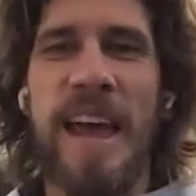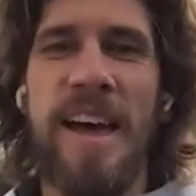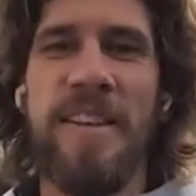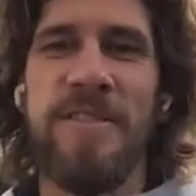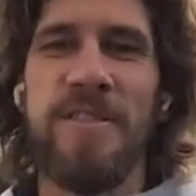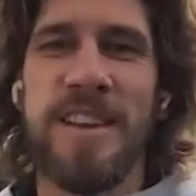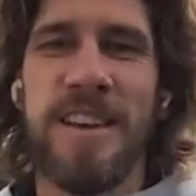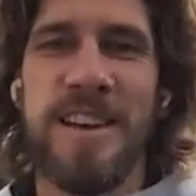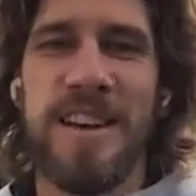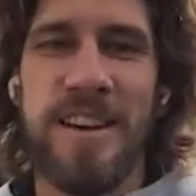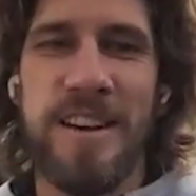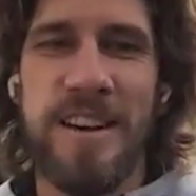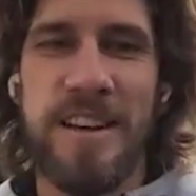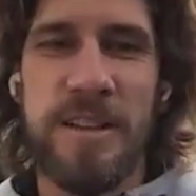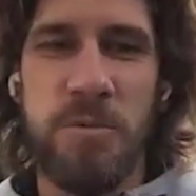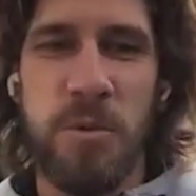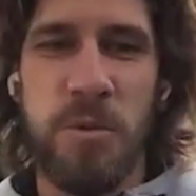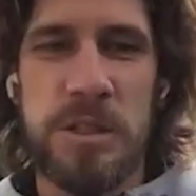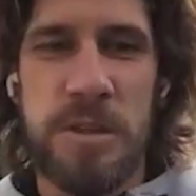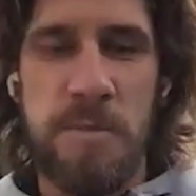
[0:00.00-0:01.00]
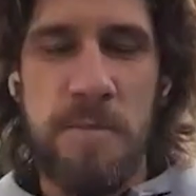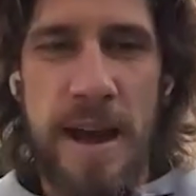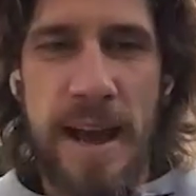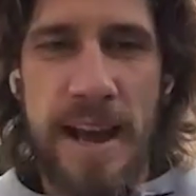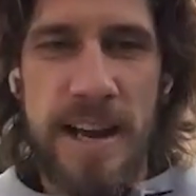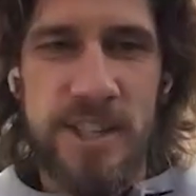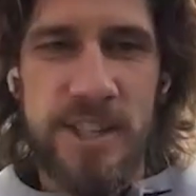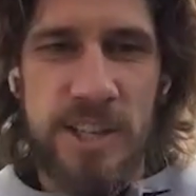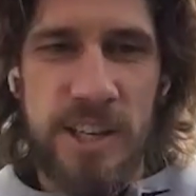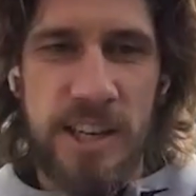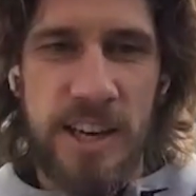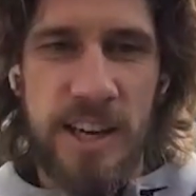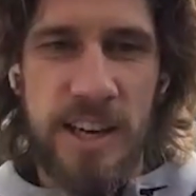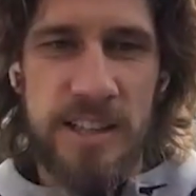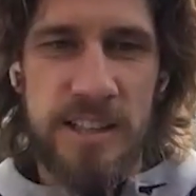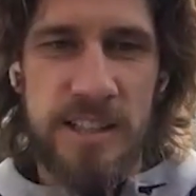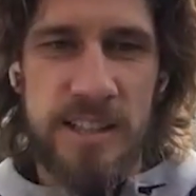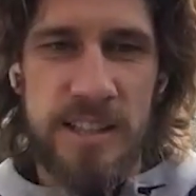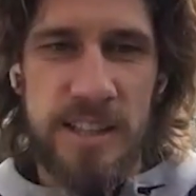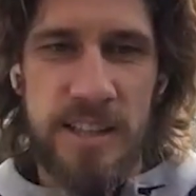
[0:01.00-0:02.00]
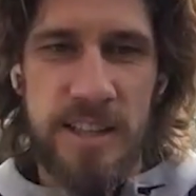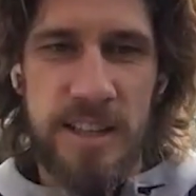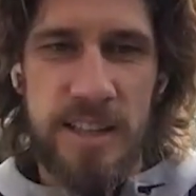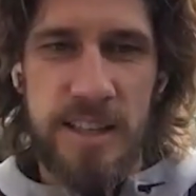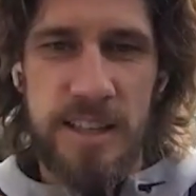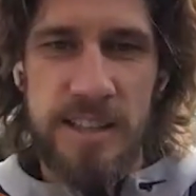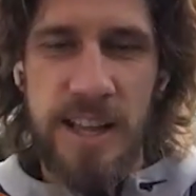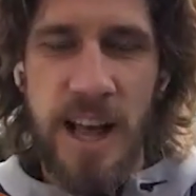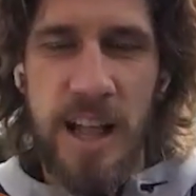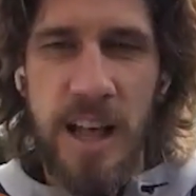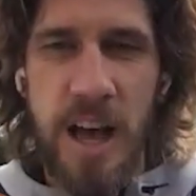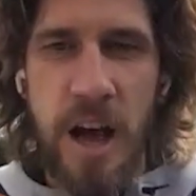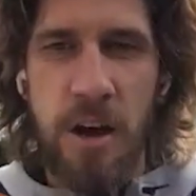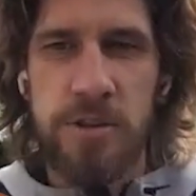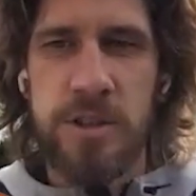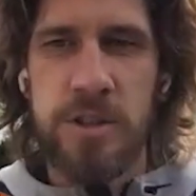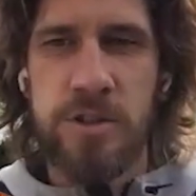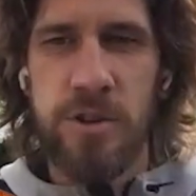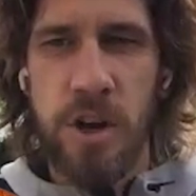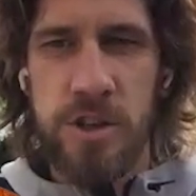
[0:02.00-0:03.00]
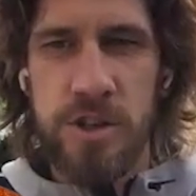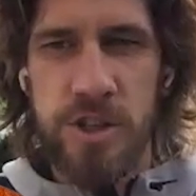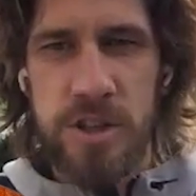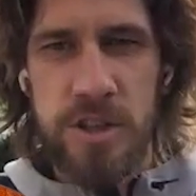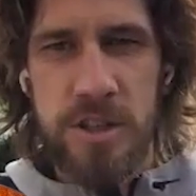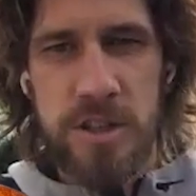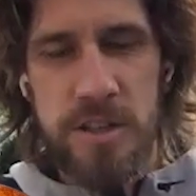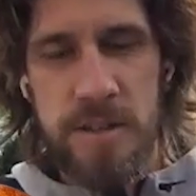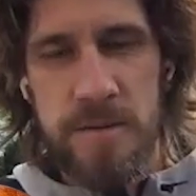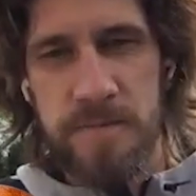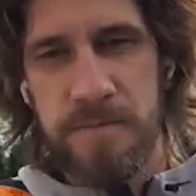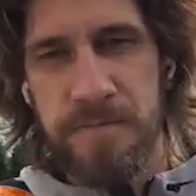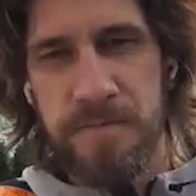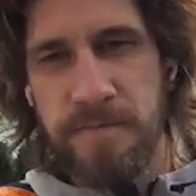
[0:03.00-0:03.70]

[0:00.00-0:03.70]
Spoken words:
And it was a match against Dalhousie Rogers.